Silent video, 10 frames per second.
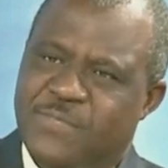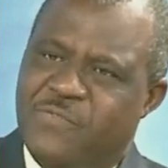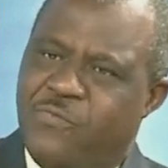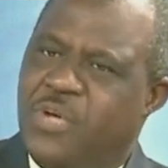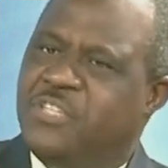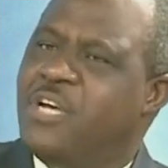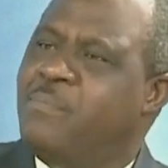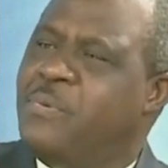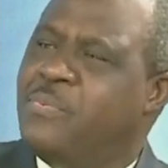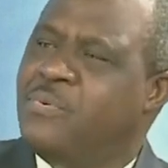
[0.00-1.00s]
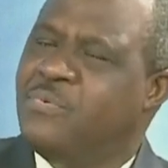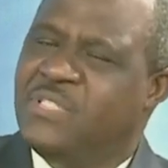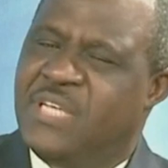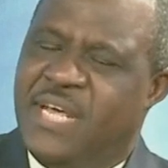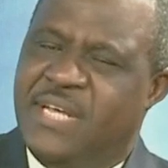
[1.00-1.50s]
influential people
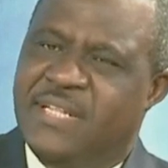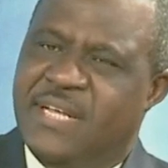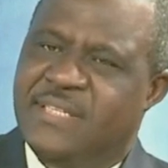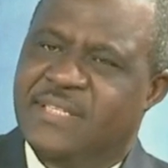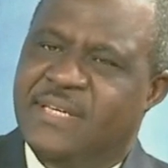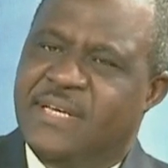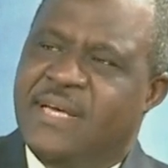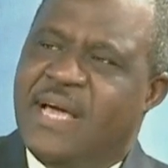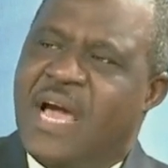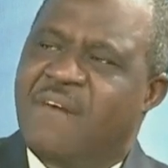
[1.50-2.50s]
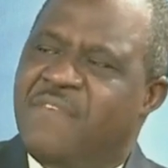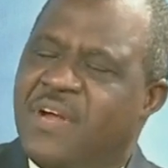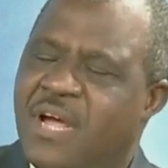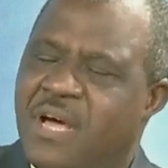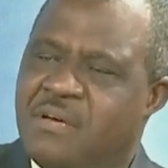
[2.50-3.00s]
saying that
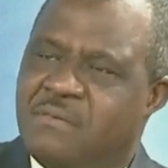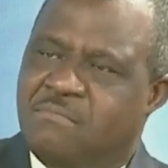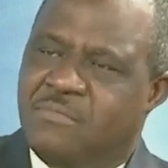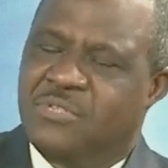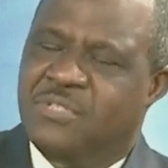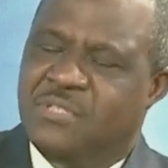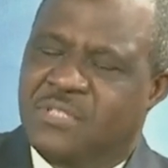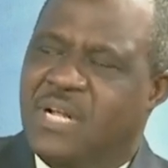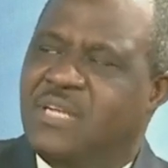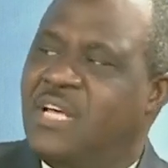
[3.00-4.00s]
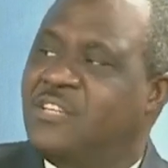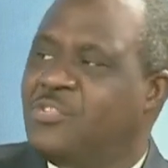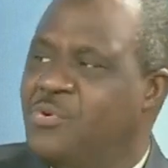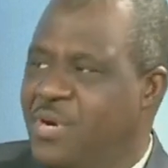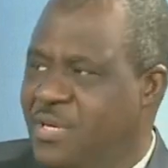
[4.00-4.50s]
Africa must tell their
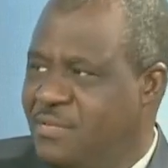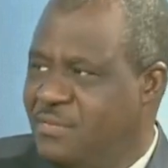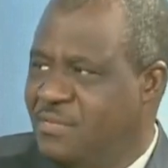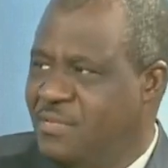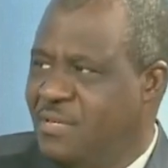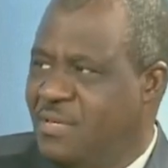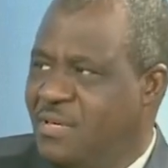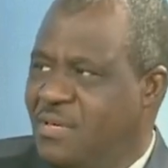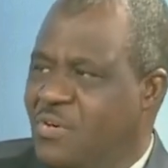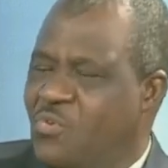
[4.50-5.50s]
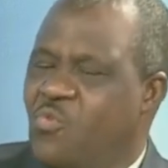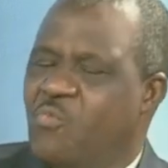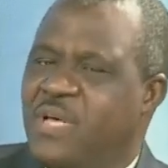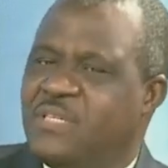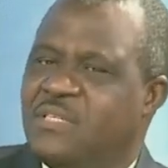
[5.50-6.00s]
story. We
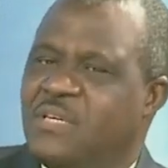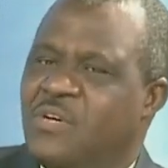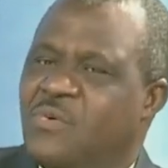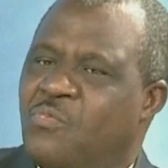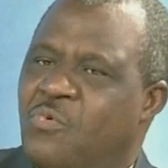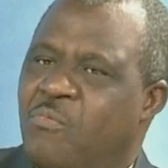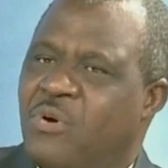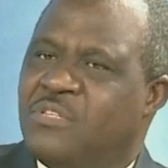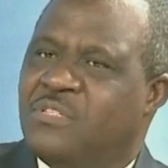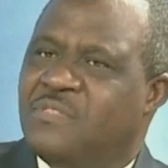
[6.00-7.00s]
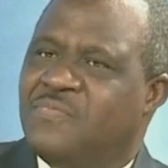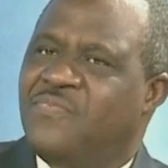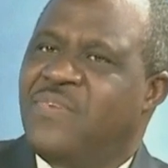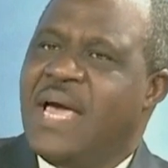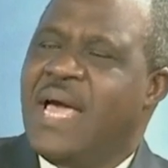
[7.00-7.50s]
must
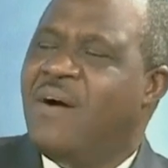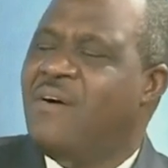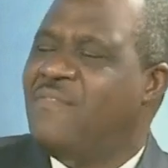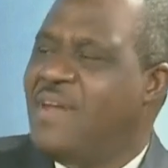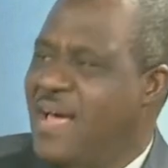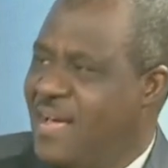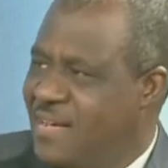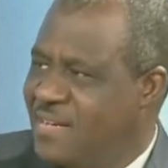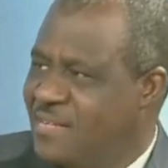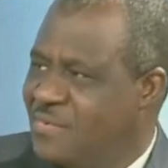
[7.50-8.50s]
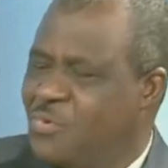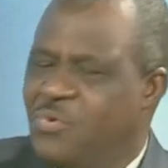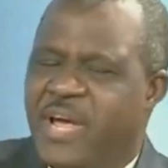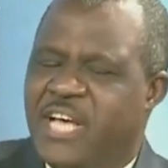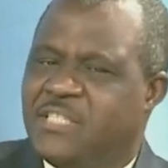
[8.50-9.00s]
fly our flag. We
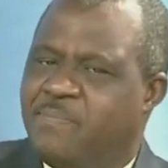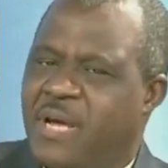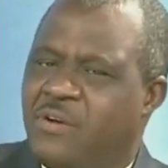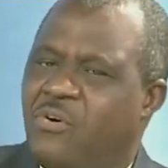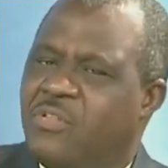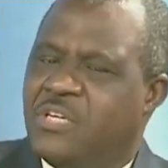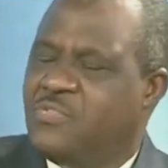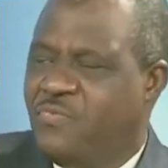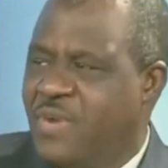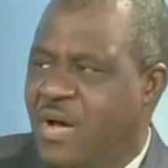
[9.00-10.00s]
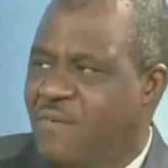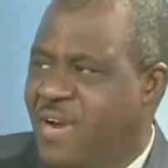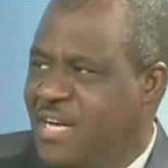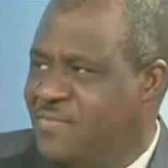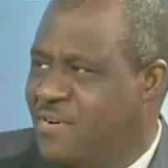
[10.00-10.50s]
don't expect others to fly our
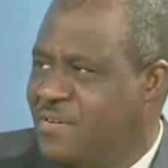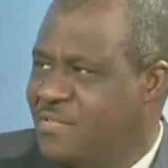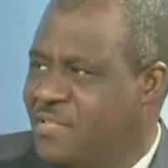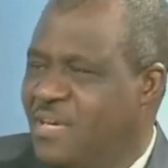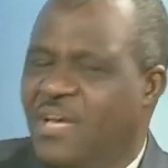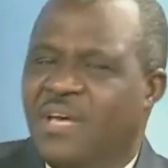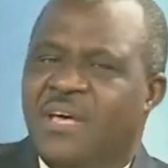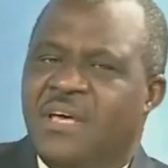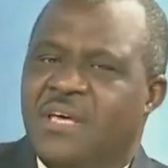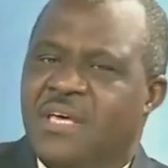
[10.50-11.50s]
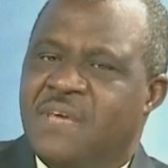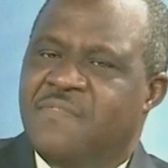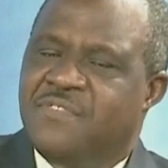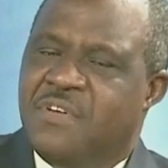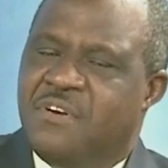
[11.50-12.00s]
flags for us. If
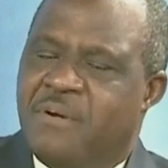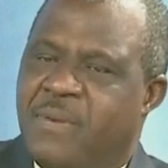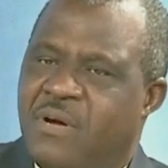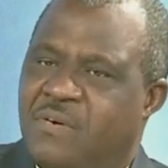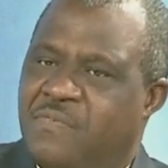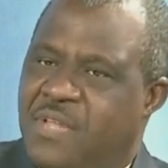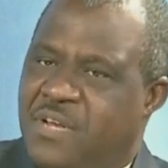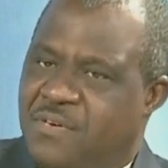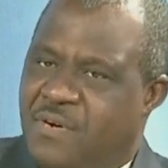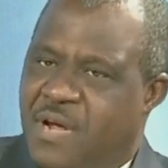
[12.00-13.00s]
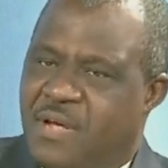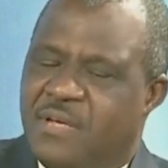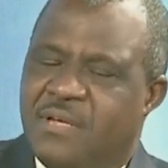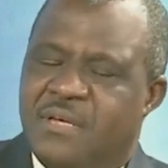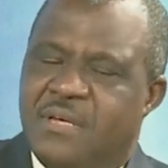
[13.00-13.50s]
the Central Bank of Nigeria
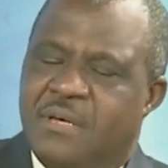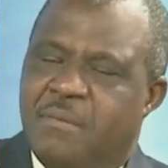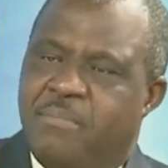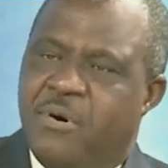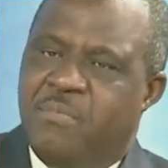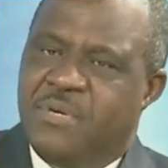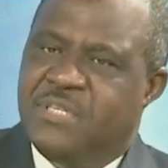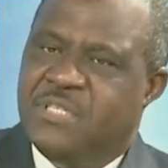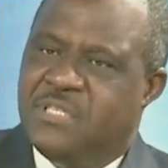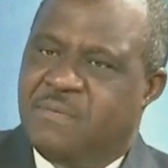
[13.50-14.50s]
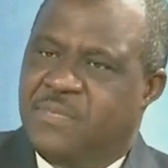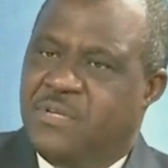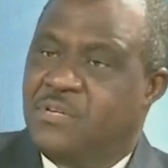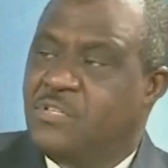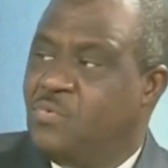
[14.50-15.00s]
publishes something
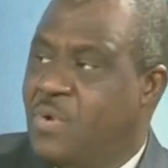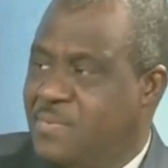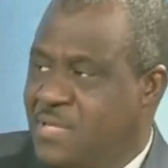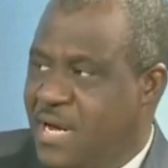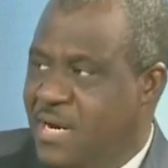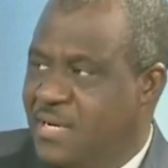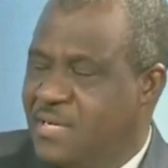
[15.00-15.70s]
on its website,